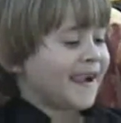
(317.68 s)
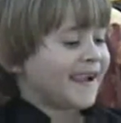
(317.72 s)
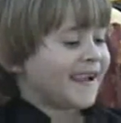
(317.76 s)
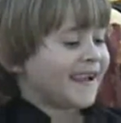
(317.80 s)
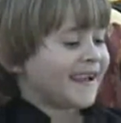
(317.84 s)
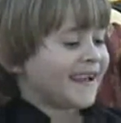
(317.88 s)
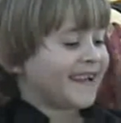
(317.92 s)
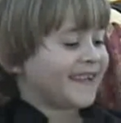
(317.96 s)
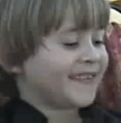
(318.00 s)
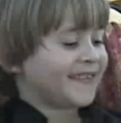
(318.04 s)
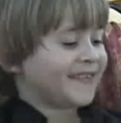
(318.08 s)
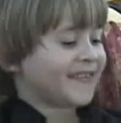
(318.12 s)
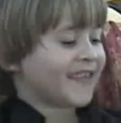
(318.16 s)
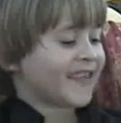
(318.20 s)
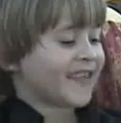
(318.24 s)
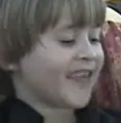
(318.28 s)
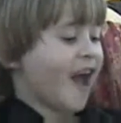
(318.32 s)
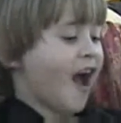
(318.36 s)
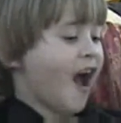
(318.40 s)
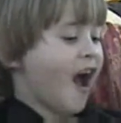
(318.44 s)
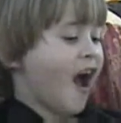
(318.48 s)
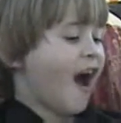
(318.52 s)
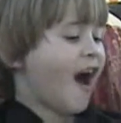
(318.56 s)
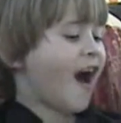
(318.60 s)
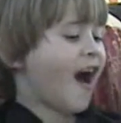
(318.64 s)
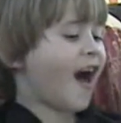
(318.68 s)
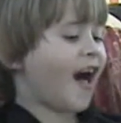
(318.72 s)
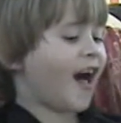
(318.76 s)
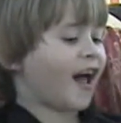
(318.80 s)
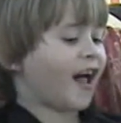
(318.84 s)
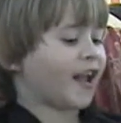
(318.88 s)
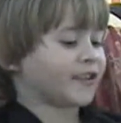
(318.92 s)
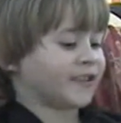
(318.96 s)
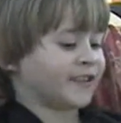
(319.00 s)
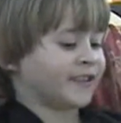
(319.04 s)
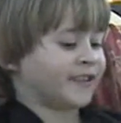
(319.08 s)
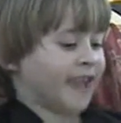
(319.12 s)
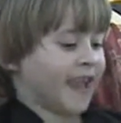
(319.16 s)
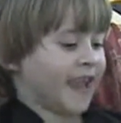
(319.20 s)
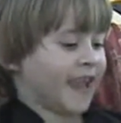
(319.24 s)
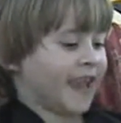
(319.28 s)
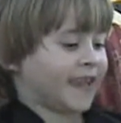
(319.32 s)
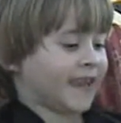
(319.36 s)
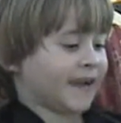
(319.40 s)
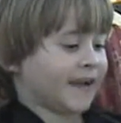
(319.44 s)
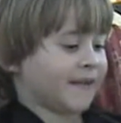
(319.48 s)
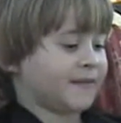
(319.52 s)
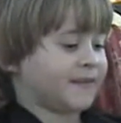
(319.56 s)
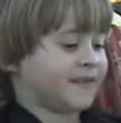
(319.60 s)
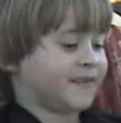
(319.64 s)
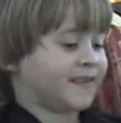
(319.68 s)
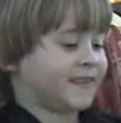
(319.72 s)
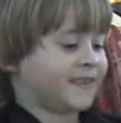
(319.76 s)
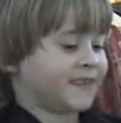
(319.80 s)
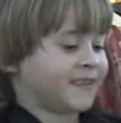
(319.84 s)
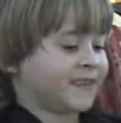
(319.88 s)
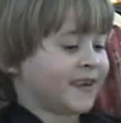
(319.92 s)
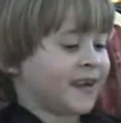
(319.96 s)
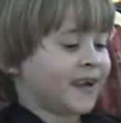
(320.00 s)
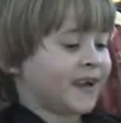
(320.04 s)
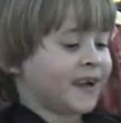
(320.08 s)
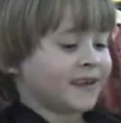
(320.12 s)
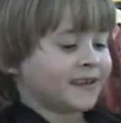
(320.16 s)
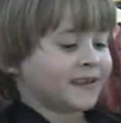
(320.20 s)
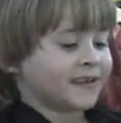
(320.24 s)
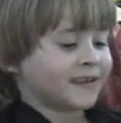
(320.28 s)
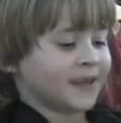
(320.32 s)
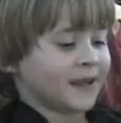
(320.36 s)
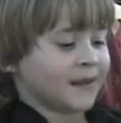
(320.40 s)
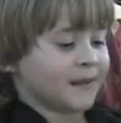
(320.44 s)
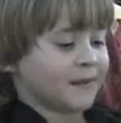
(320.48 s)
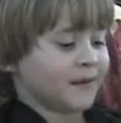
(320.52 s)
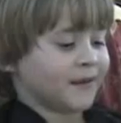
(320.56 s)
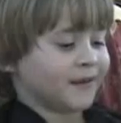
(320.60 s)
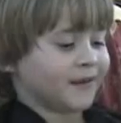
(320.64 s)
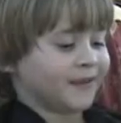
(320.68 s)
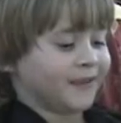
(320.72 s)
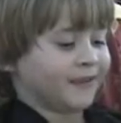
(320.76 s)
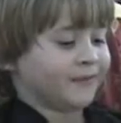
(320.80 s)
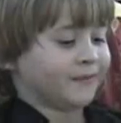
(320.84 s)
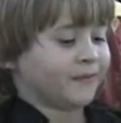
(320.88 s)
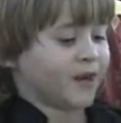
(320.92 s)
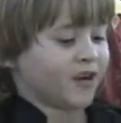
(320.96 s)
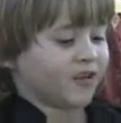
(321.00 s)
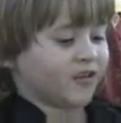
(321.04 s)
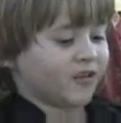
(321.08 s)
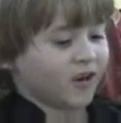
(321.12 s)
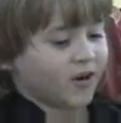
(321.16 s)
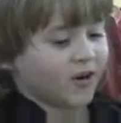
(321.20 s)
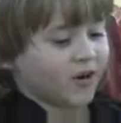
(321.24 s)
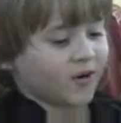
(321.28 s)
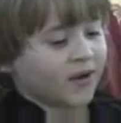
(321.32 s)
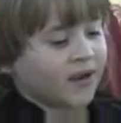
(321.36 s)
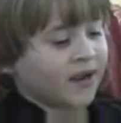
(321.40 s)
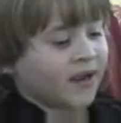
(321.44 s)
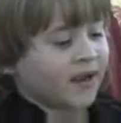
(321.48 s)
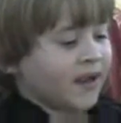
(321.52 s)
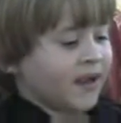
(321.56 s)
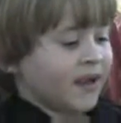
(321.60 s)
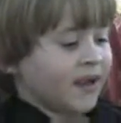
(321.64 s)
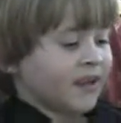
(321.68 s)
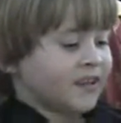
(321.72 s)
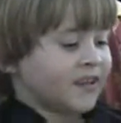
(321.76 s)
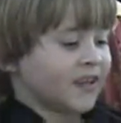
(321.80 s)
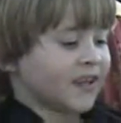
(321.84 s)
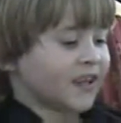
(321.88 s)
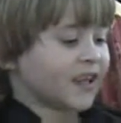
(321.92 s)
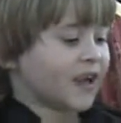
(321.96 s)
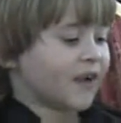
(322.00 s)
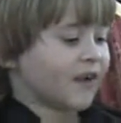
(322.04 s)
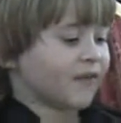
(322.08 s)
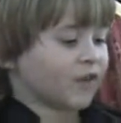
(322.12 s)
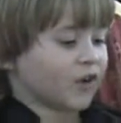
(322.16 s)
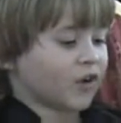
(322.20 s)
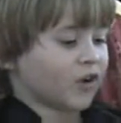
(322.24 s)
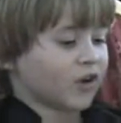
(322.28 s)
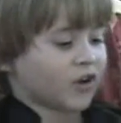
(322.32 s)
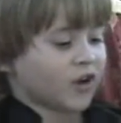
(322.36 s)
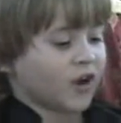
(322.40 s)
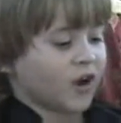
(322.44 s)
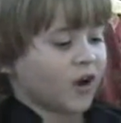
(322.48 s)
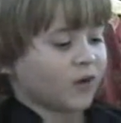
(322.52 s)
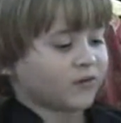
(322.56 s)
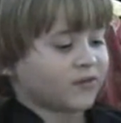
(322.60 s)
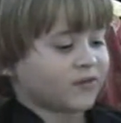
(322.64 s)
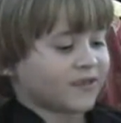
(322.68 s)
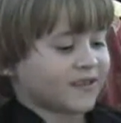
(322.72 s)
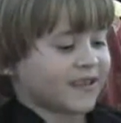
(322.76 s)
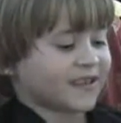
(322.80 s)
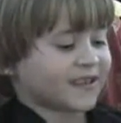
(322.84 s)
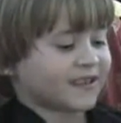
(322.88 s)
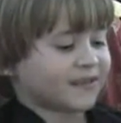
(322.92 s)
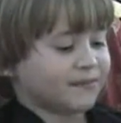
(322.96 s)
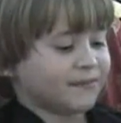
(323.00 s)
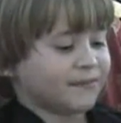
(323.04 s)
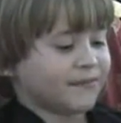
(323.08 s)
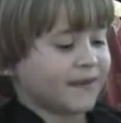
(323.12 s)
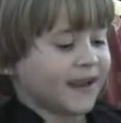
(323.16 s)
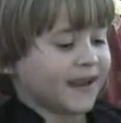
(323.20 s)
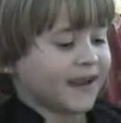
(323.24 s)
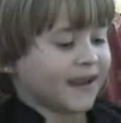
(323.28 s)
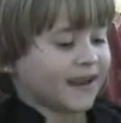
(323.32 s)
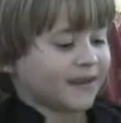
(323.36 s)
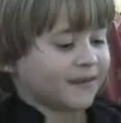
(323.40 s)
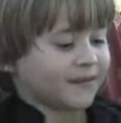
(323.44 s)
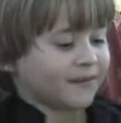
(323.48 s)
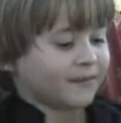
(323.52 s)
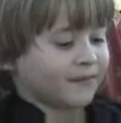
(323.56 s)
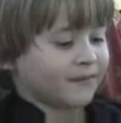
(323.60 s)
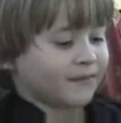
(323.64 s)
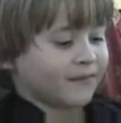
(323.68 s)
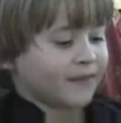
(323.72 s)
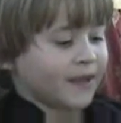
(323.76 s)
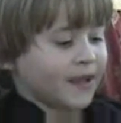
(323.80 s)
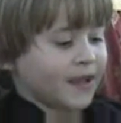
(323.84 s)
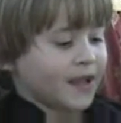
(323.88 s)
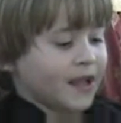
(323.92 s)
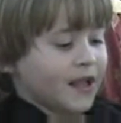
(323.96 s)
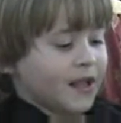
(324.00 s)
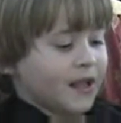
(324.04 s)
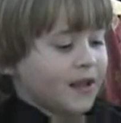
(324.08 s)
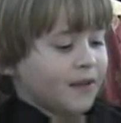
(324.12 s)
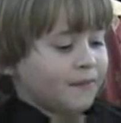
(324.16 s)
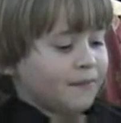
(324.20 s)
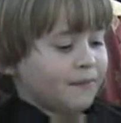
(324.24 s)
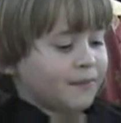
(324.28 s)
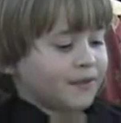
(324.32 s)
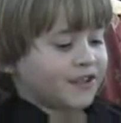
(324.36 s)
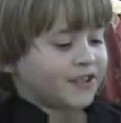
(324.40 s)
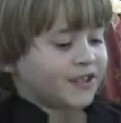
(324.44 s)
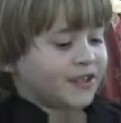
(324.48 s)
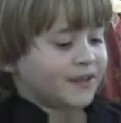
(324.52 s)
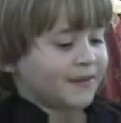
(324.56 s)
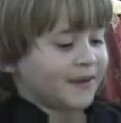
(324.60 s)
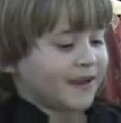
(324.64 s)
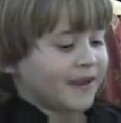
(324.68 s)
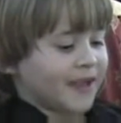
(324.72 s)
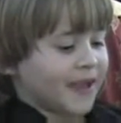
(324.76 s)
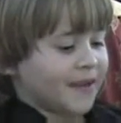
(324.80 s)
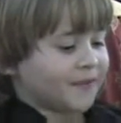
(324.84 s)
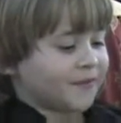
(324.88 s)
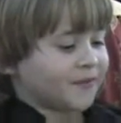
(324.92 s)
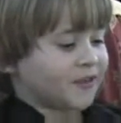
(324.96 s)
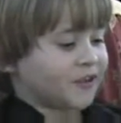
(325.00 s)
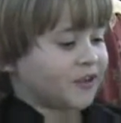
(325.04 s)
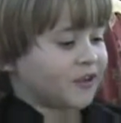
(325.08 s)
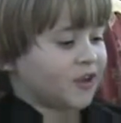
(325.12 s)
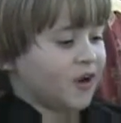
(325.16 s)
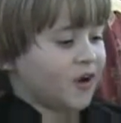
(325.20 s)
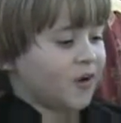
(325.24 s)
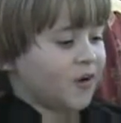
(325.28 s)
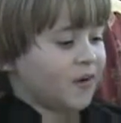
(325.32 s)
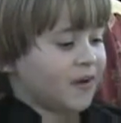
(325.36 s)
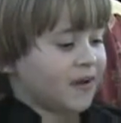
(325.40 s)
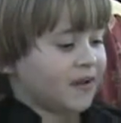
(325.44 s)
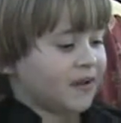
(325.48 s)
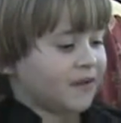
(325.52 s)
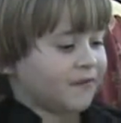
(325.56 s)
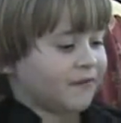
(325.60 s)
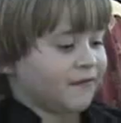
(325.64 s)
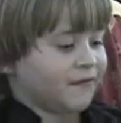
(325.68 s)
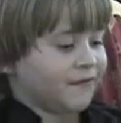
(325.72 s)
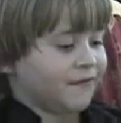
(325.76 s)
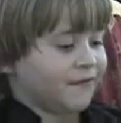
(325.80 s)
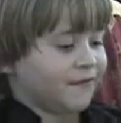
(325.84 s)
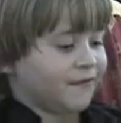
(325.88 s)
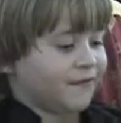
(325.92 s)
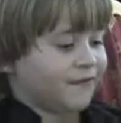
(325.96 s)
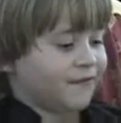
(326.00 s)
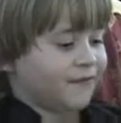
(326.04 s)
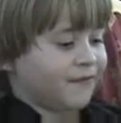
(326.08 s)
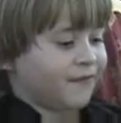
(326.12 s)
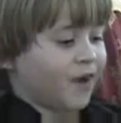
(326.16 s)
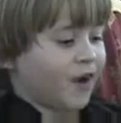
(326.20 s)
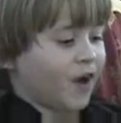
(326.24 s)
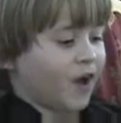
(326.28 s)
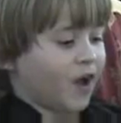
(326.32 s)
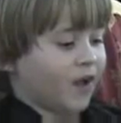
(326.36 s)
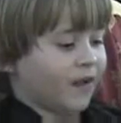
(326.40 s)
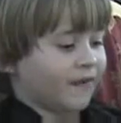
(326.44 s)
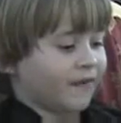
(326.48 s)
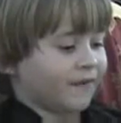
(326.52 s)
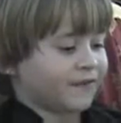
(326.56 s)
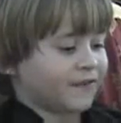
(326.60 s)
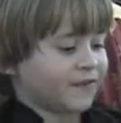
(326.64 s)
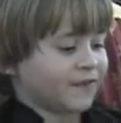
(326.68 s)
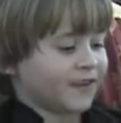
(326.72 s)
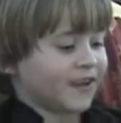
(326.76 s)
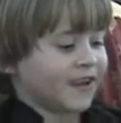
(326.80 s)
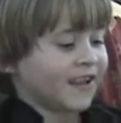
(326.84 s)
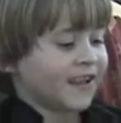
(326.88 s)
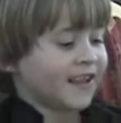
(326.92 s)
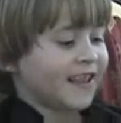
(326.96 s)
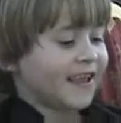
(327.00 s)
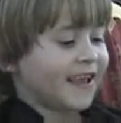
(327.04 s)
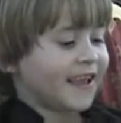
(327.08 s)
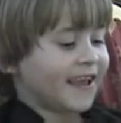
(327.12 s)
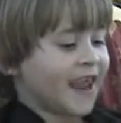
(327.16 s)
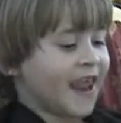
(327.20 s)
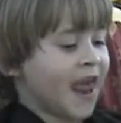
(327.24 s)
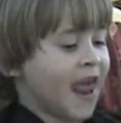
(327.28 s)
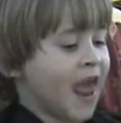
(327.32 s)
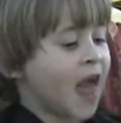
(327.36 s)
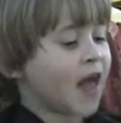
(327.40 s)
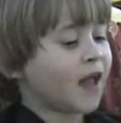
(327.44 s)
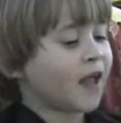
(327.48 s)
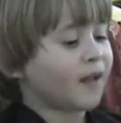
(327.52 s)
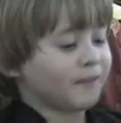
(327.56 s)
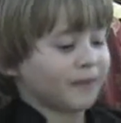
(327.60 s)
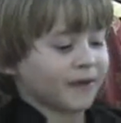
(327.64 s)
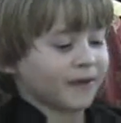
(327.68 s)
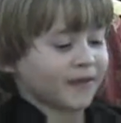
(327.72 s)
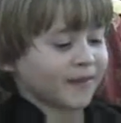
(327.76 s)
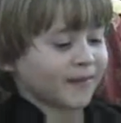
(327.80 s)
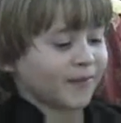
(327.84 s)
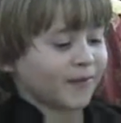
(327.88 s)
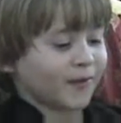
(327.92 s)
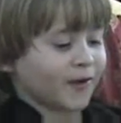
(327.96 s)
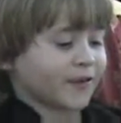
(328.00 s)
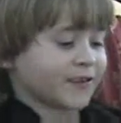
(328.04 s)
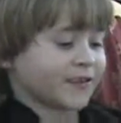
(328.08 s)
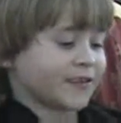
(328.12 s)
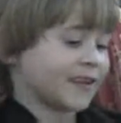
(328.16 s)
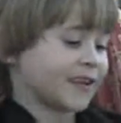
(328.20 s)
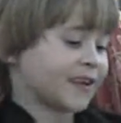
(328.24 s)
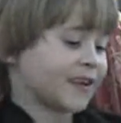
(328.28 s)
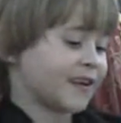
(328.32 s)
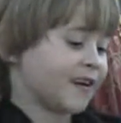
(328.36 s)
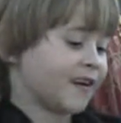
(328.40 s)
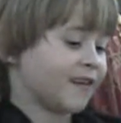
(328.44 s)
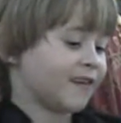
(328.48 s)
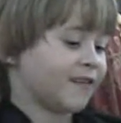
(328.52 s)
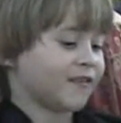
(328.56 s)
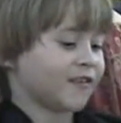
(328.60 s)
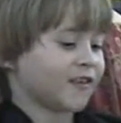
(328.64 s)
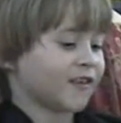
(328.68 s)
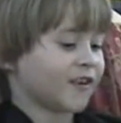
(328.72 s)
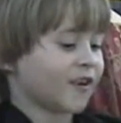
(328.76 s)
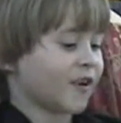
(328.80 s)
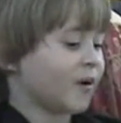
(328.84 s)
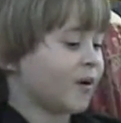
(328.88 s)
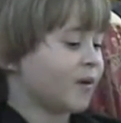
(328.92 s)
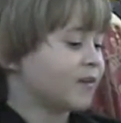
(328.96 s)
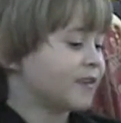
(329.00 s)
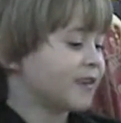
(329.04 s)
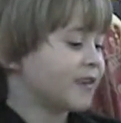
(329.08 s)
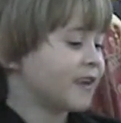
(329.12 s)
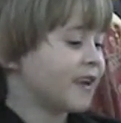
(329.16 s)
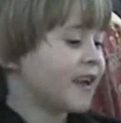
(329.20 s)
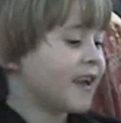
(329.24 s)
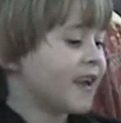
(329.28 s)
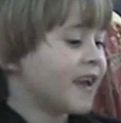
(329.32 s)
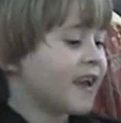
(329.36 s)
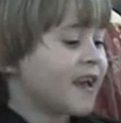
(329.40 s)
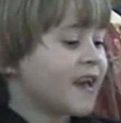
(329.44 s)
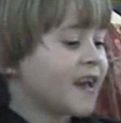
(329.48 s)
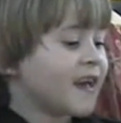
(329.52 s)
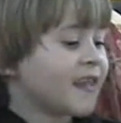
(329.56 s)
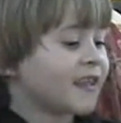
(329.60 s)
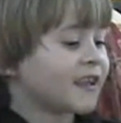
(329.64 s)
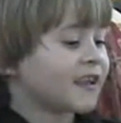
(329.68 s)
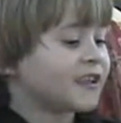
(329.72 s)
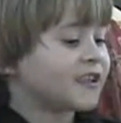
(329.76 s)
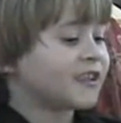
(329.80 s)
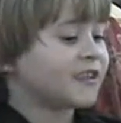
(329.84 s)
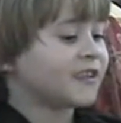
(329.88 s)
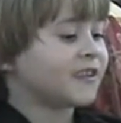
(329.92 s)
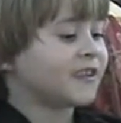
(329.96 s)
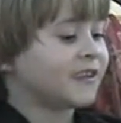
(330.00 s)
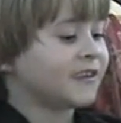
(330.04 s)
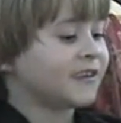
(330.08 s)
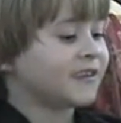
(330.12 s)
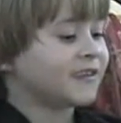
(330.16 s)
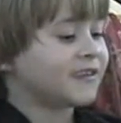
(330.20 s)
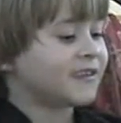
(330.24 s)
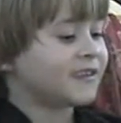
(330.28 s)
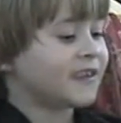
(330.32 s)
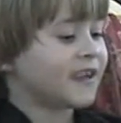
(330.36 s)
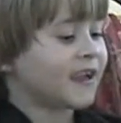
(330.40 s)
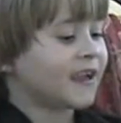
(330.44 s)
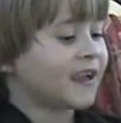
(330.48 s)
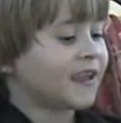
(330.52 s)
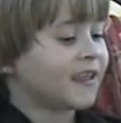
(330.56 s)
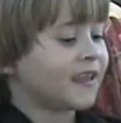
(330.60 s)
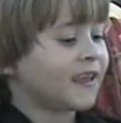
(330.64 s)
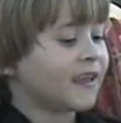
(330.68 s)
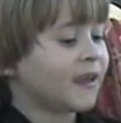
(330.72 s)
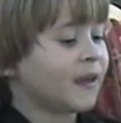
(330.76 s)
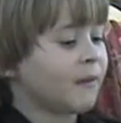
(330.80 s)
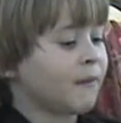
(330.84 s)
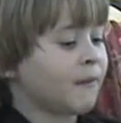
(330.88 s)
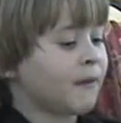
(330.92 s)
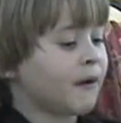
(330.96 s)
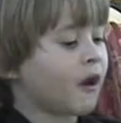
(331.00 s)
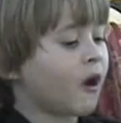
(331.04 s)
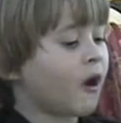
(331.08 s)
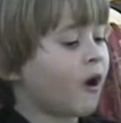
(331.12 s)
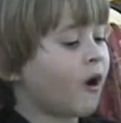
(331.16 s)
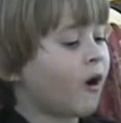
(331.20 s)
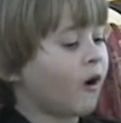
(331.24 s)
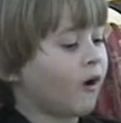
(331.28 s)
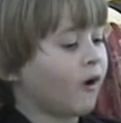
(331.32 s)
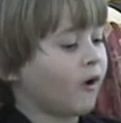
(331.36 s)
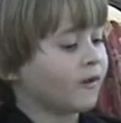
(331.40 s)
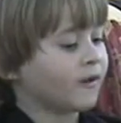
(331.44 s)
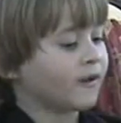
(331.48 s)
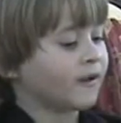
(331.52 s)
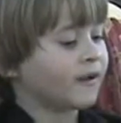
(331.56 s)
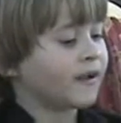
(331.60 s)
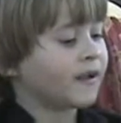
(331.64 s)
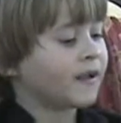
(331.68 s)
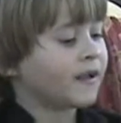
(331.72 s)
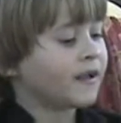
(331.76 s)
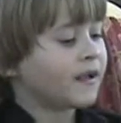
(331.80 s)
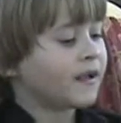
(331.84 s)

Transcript: I'll take him, said Mrs. Monroe. Take off your coats this minute. But she became so involved in helping the boys take off their coats that she didn't take him at all.